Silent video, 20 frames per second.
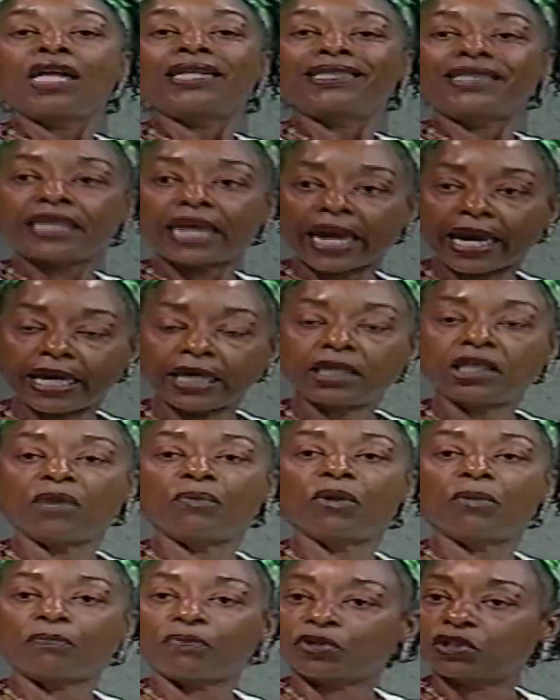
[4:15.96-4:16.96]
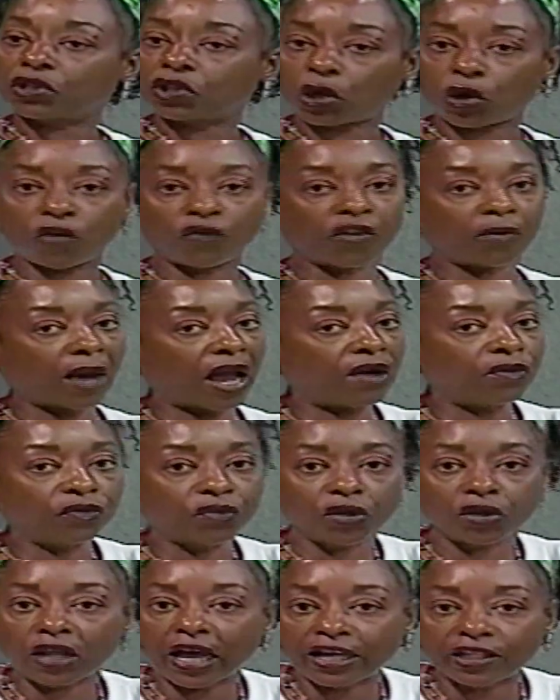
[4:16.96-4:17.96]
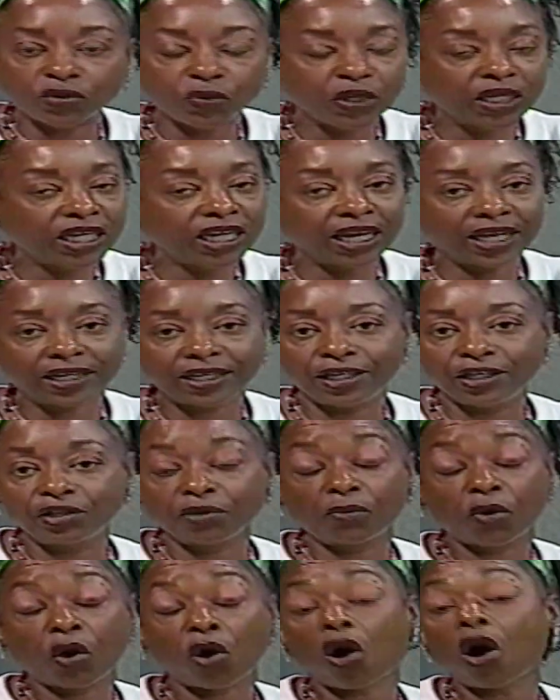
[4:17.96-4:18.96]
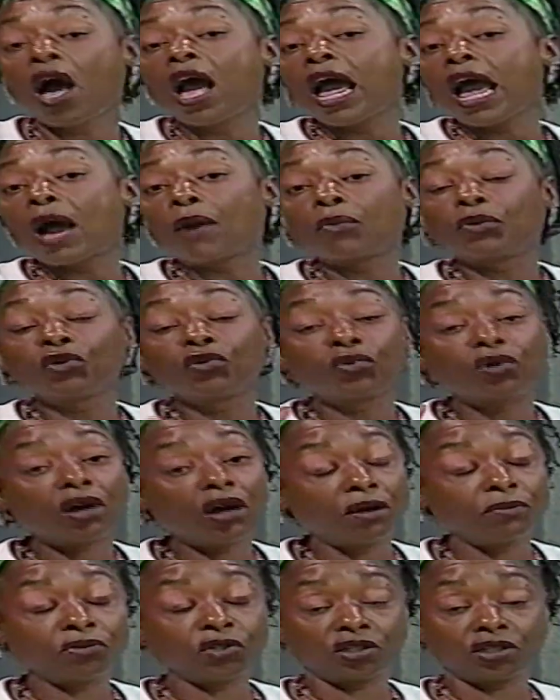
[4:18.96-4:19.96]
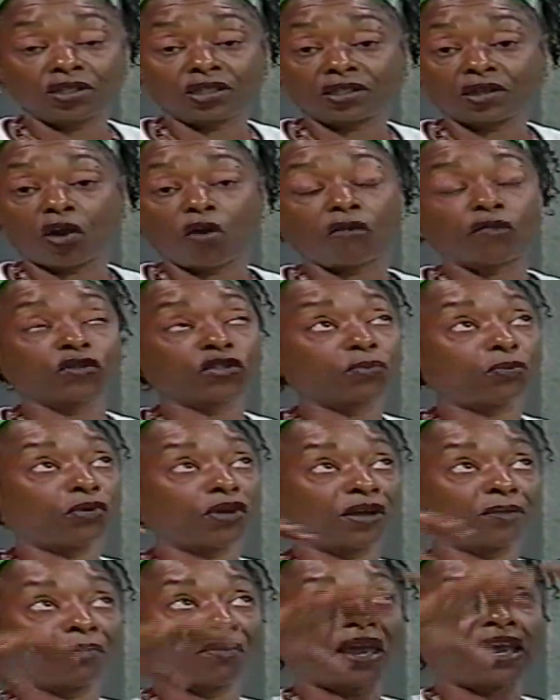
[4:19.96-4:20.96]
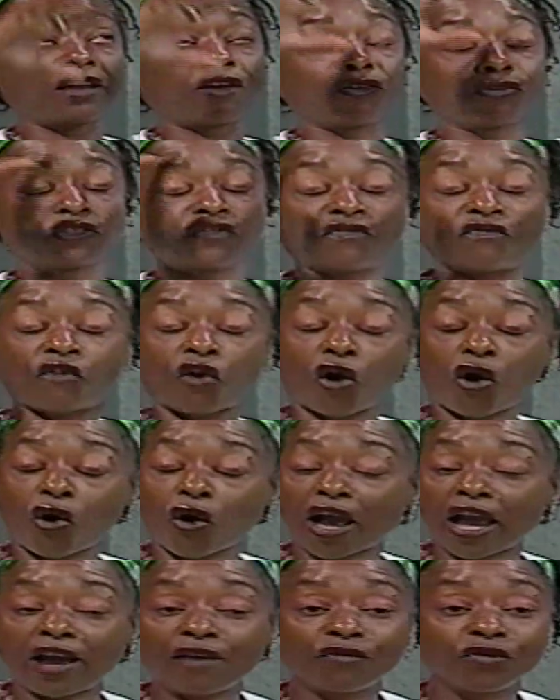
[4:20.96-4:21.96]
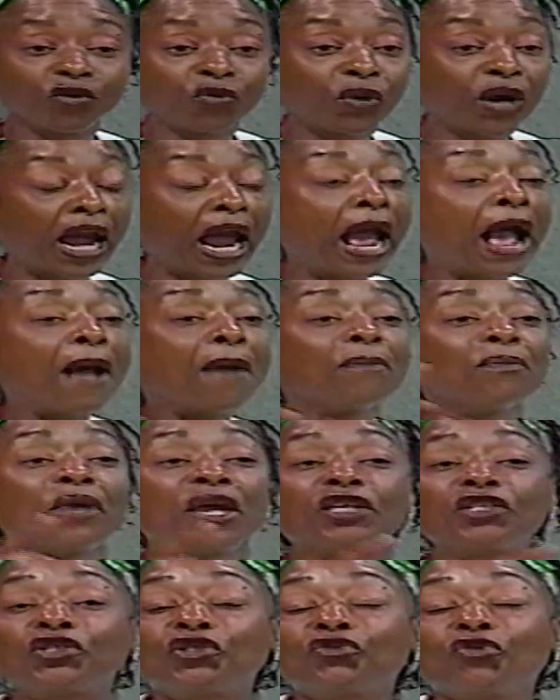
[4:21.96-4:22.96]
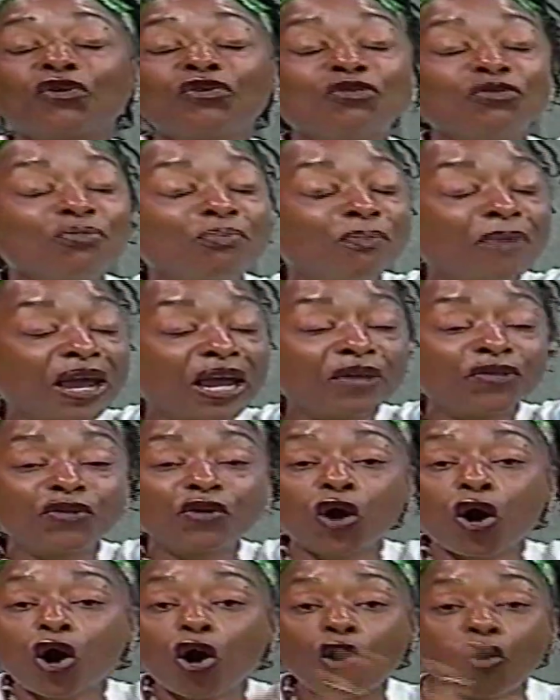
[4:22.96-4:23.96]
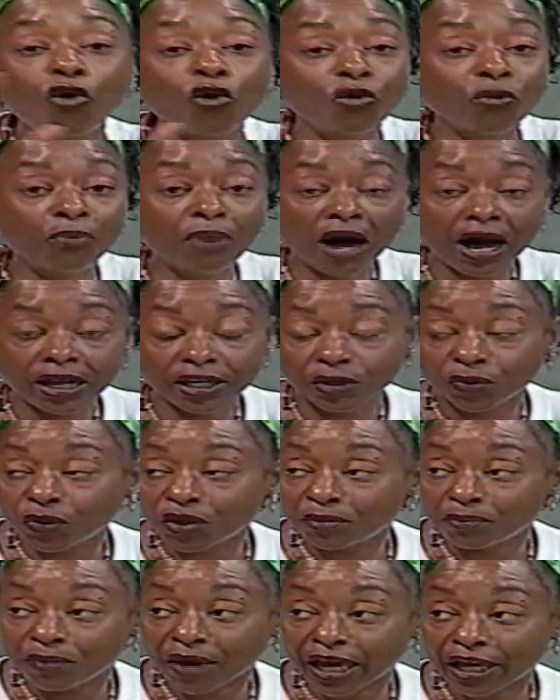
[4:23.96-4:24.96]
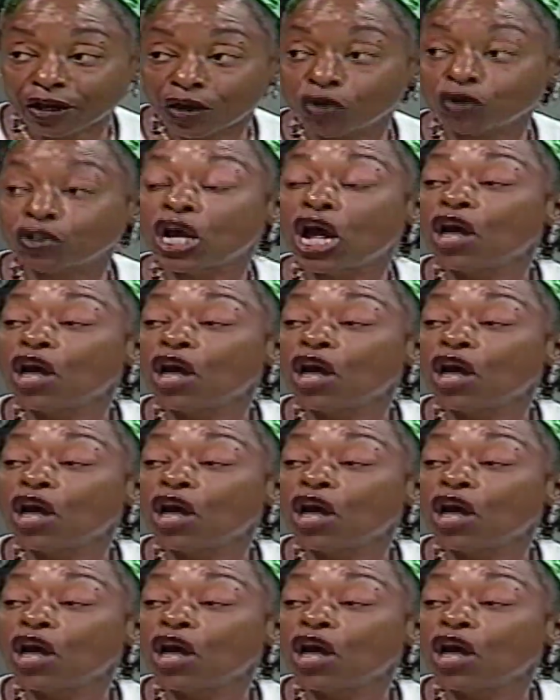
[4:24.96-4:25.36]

Take them and preserve them. I realize we can't eat them all. And when you come to the Sulphur Spring, mangoes fall everywhere. Make sure you bathe your whole body with mangoes.